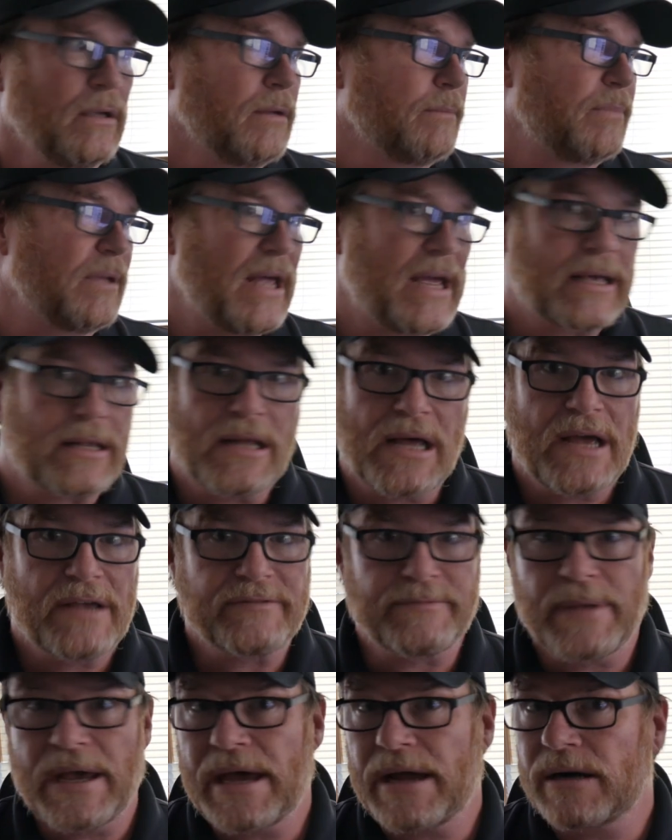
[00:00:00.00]
Black
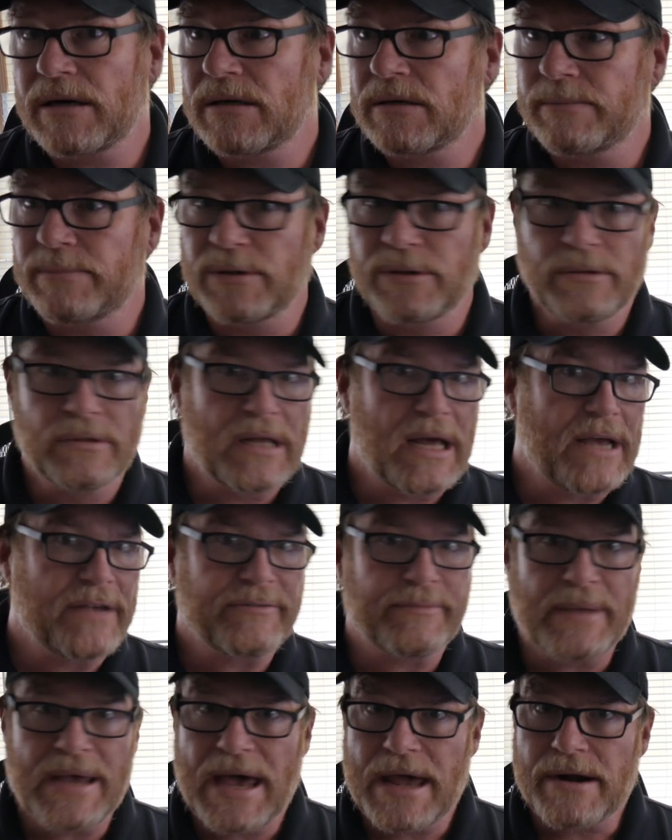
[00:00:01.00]
Lives Matter, Blue
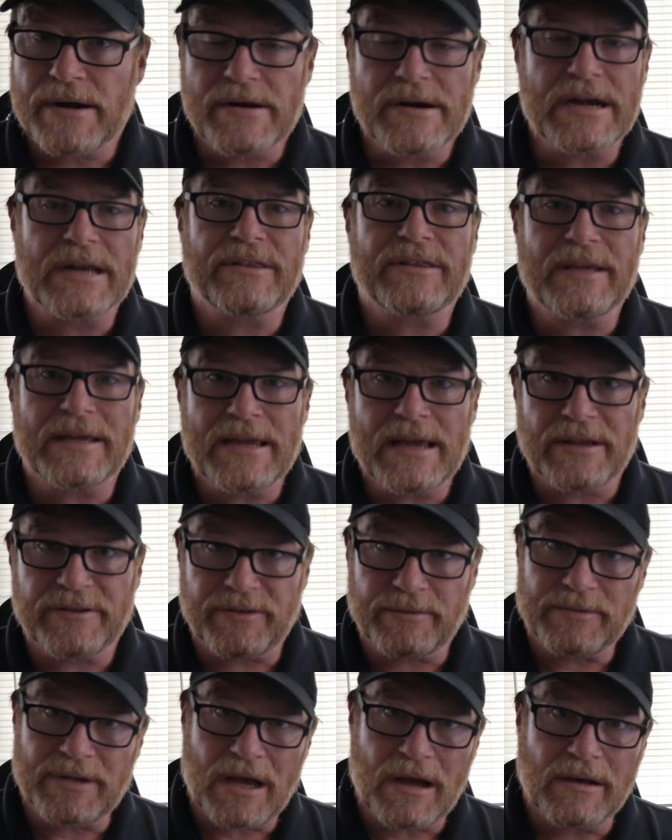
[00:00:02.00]
Lives Matter, or anything
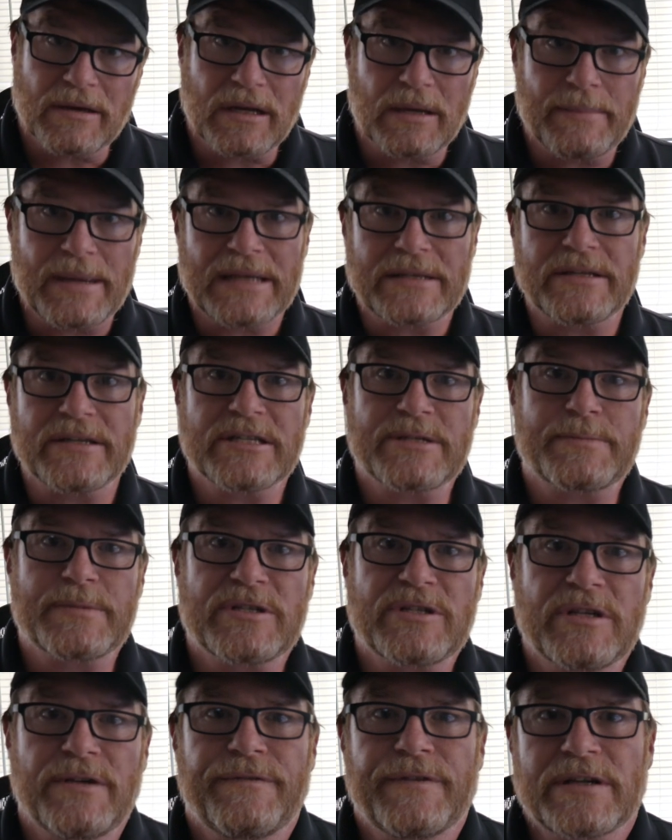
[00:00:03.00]
else. I'm talking about this
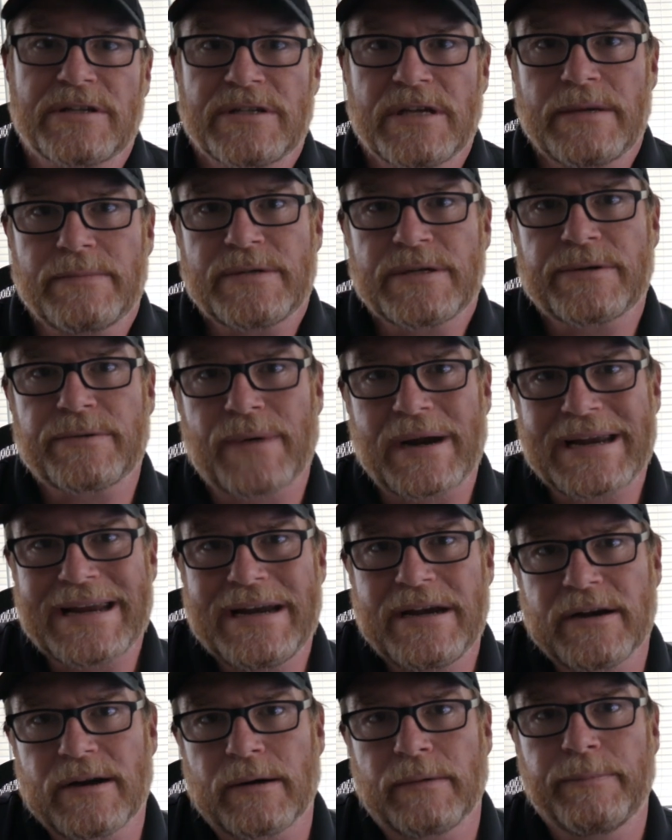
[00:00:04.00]
specific subject right
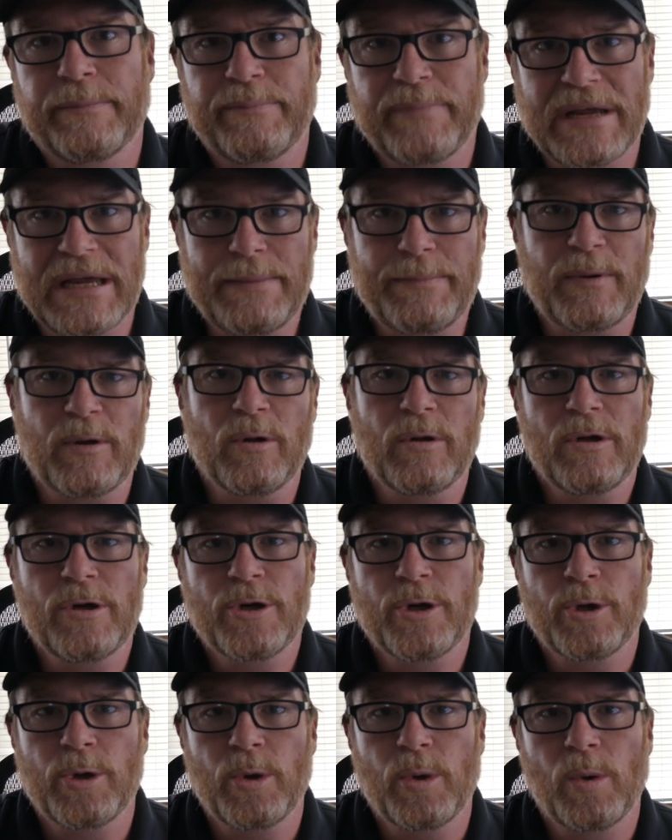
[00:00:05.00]
here. People
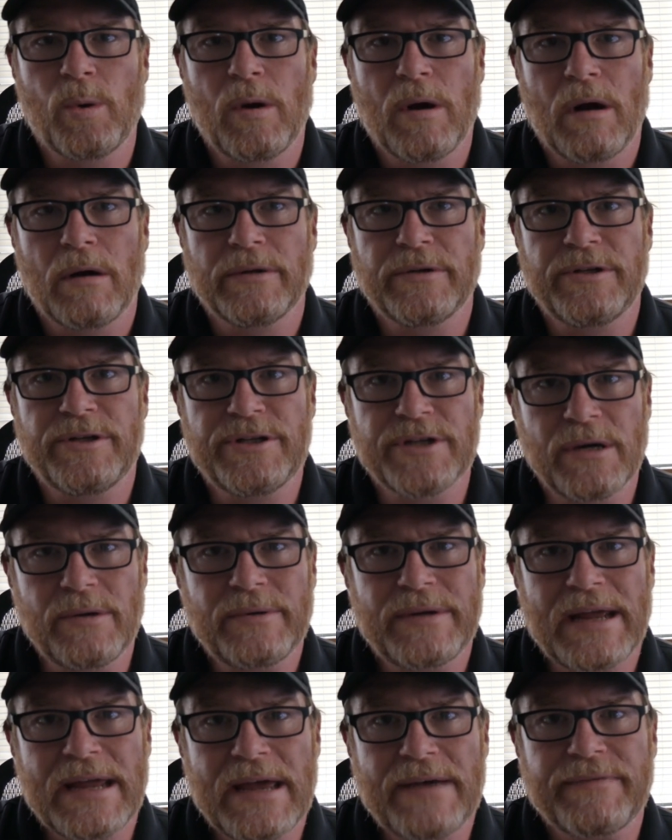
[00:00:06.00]
who
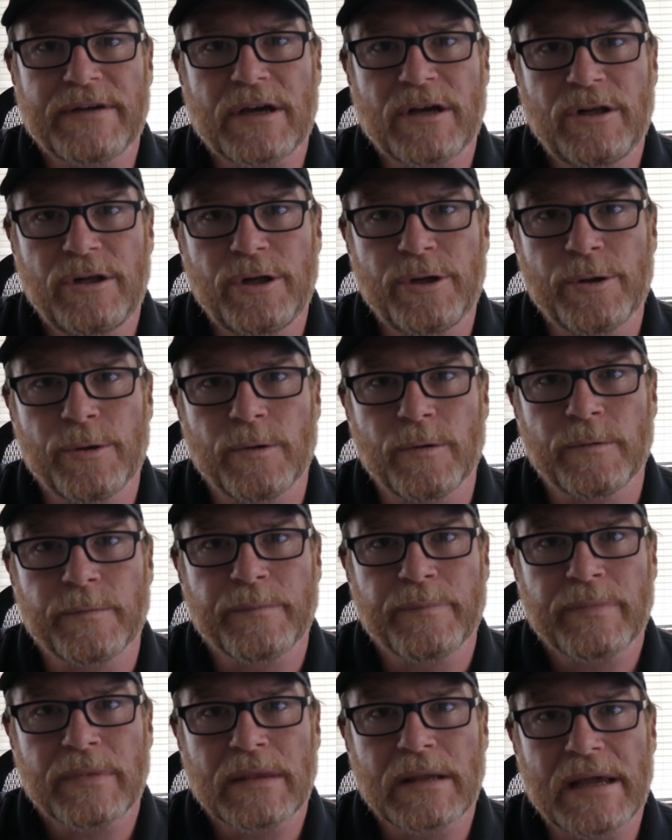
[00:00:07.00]
don't have a clue
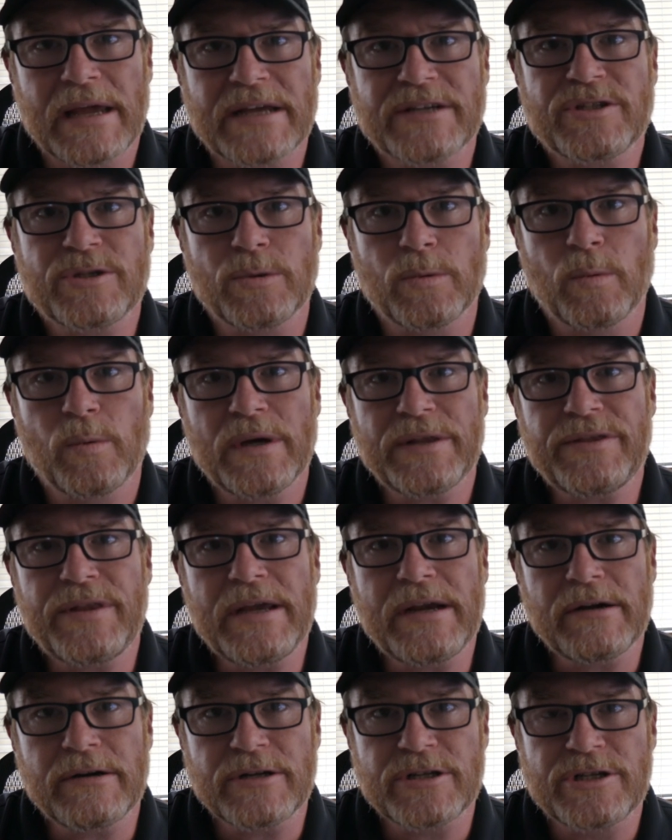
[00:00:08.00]
as to what
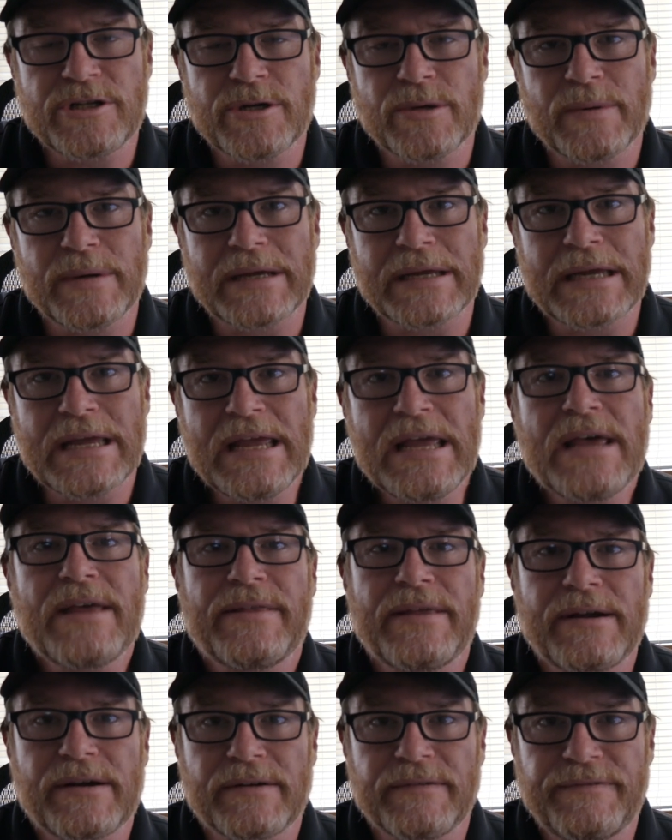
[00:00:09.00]
they are doing,
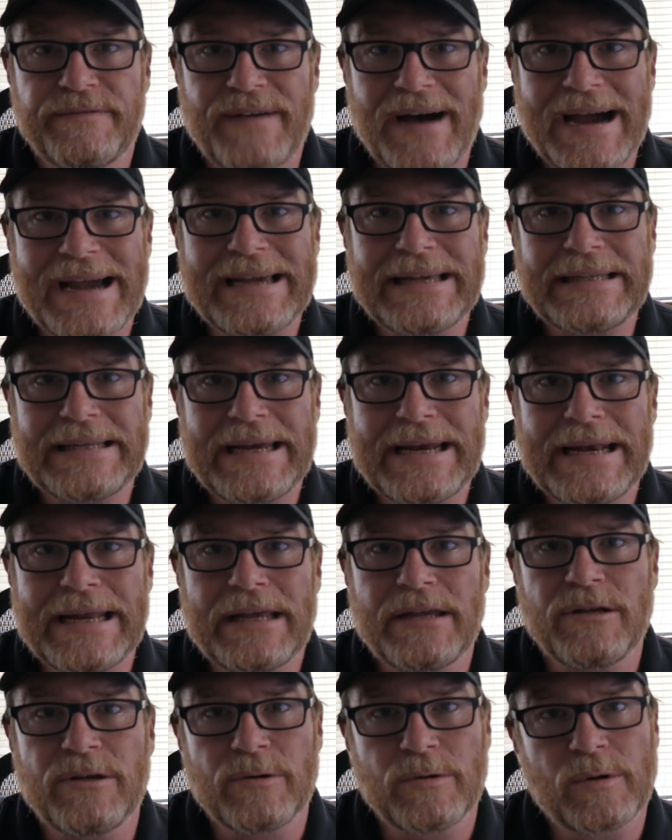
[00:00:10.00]
they are
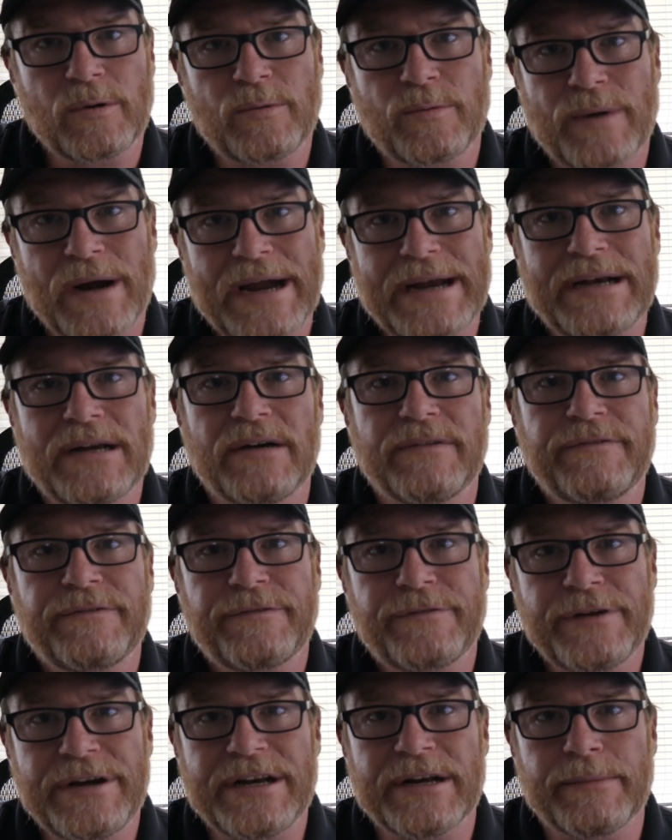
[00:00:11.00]
violating your right of
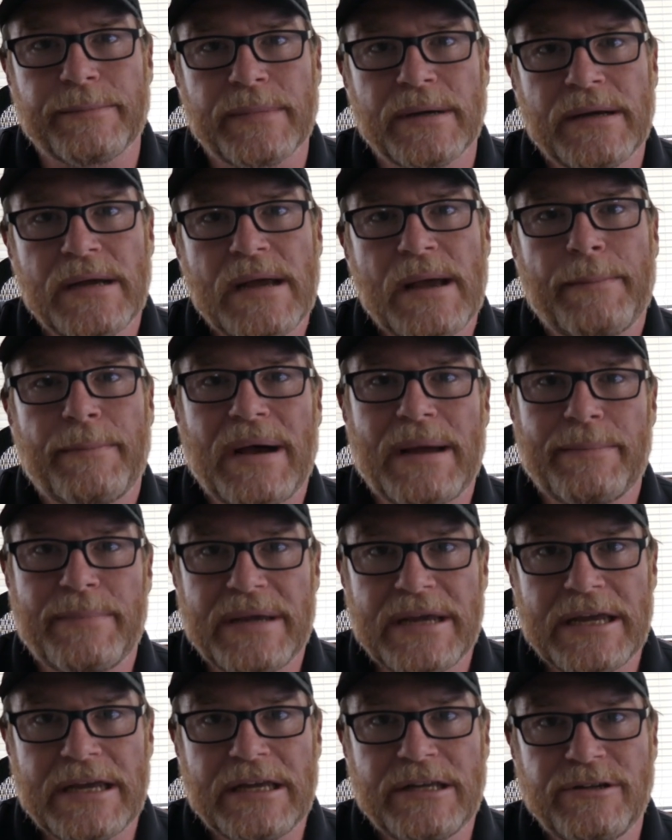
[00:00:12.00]
freedom by
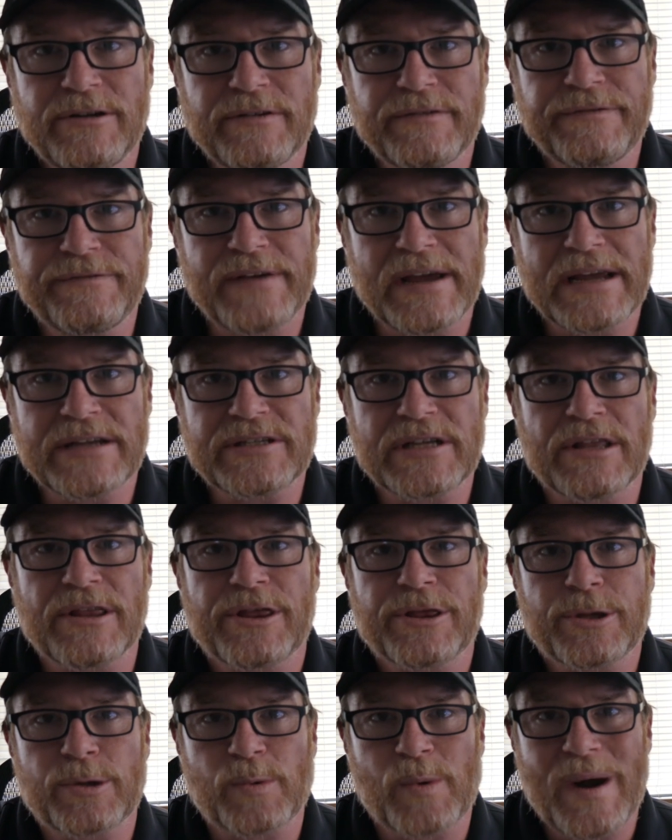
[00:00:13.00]
being in your face and
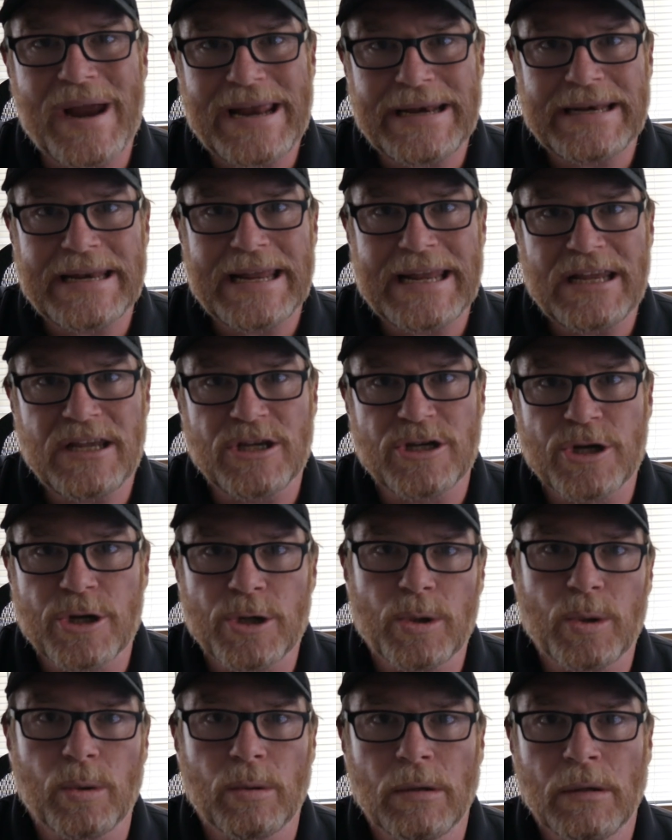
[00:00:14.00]
threatening
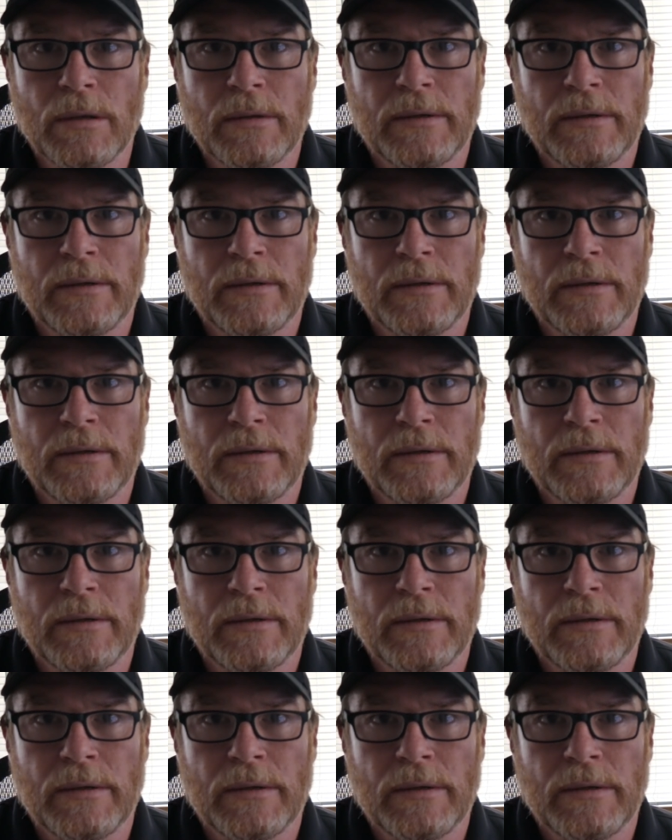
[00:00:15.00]
you